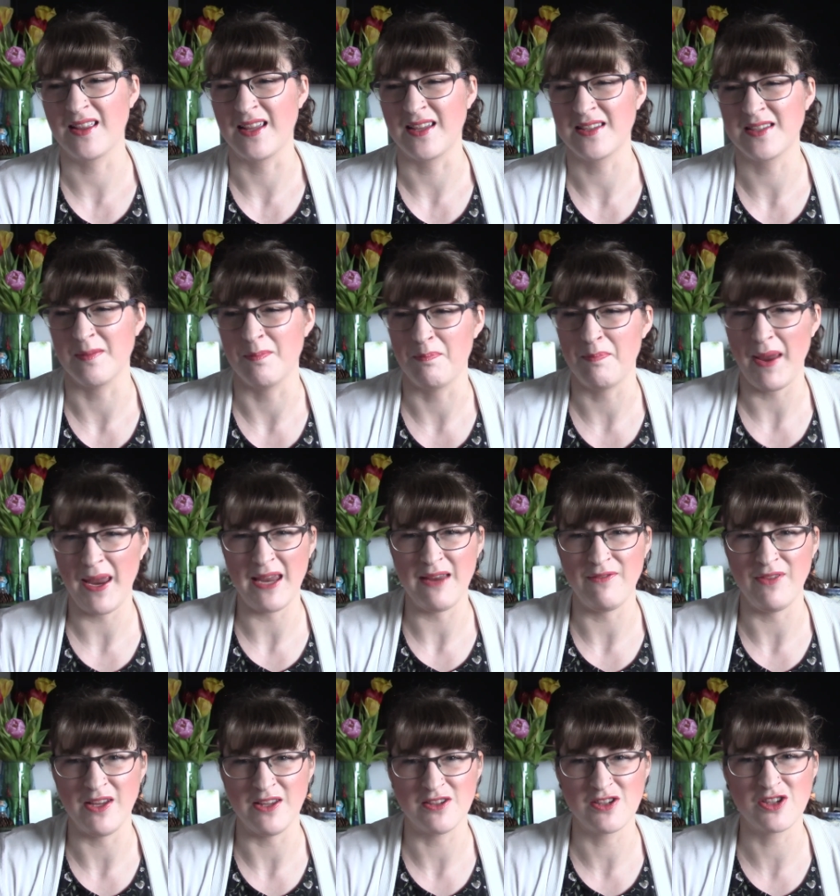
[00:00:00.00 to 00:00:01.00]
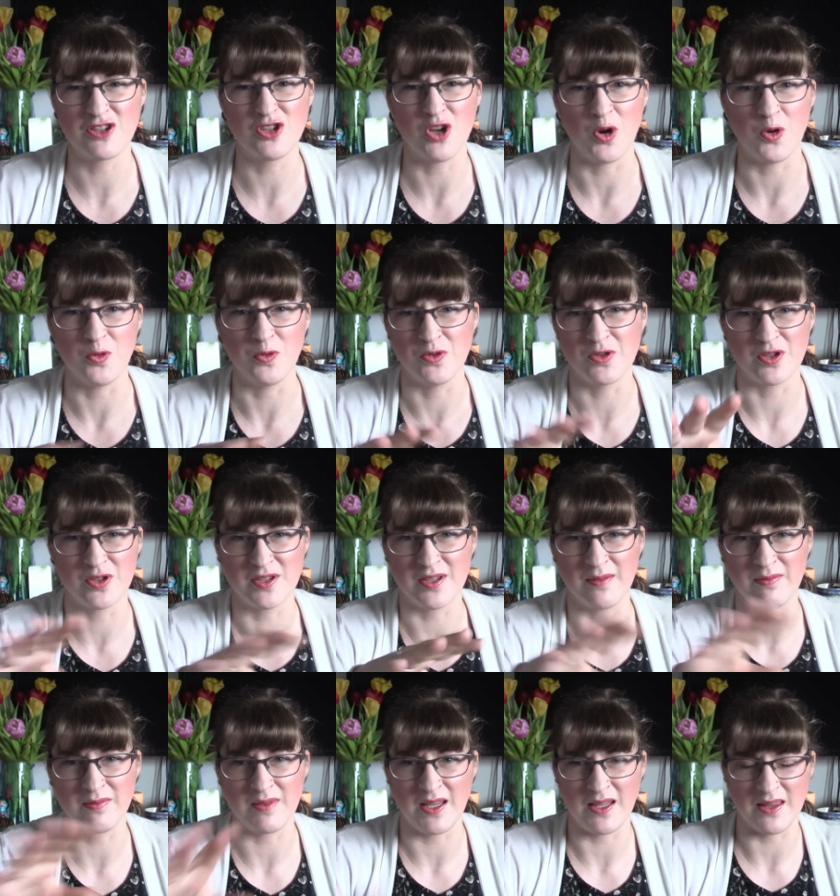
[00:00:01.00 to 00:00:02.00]
some paving stones or
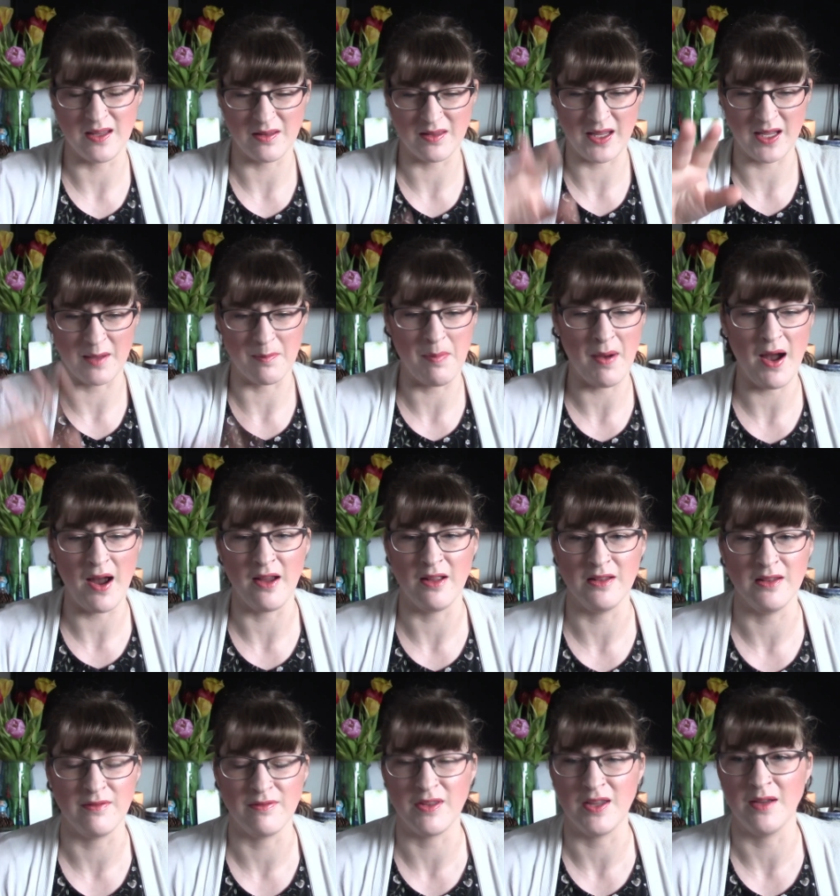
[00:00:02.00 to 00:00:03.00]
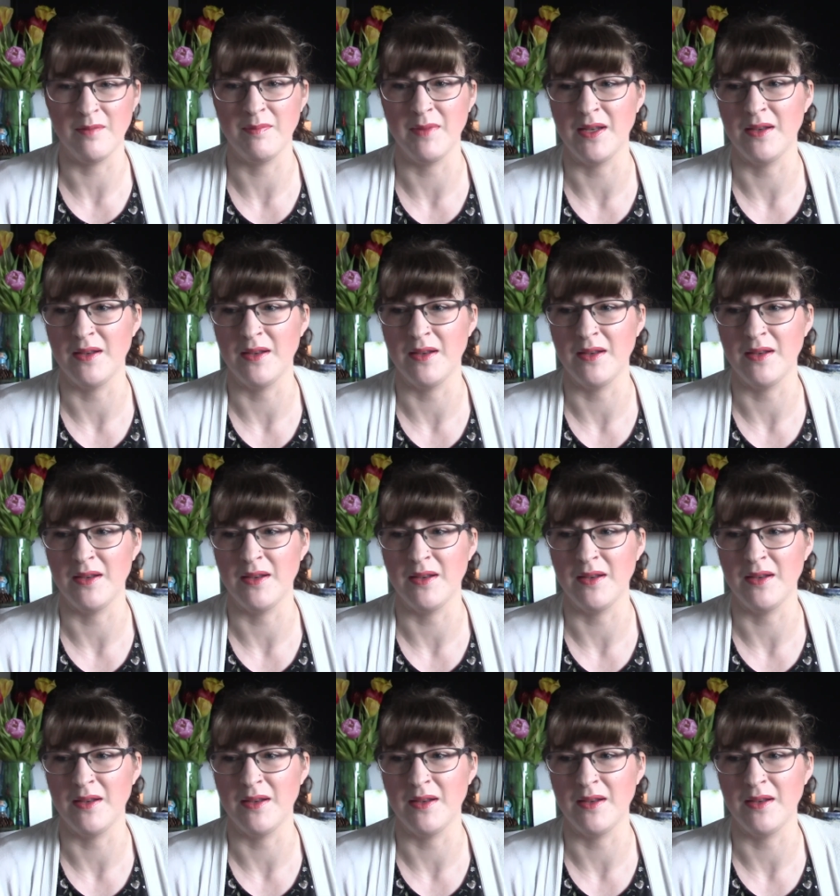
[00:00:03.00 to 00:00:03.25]
something, that like a pile of them.